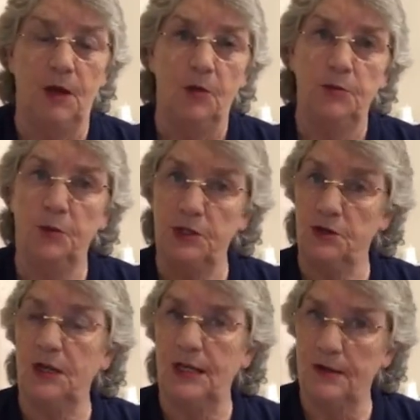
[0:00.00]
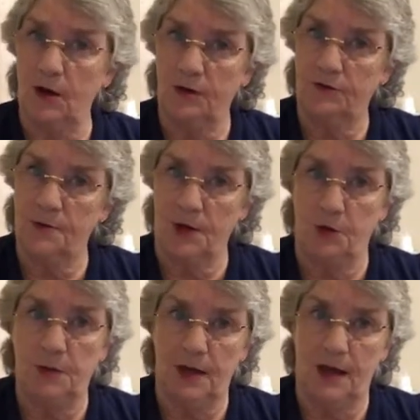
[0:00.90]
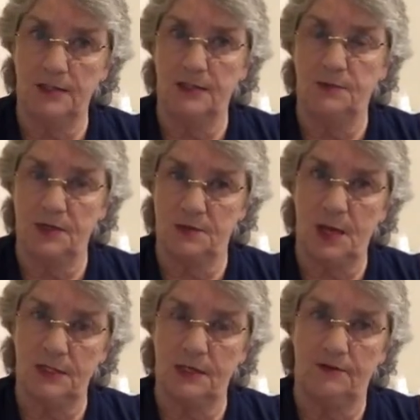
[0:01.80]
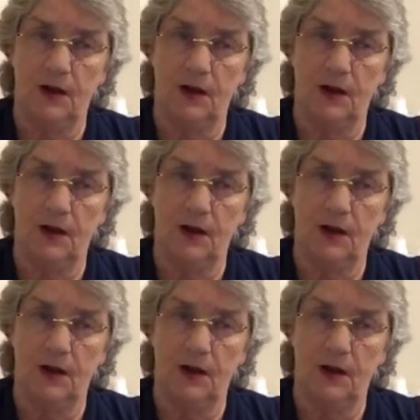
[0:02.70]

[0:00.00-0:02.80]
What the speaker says: but we're doing it from an open-hearted perspective.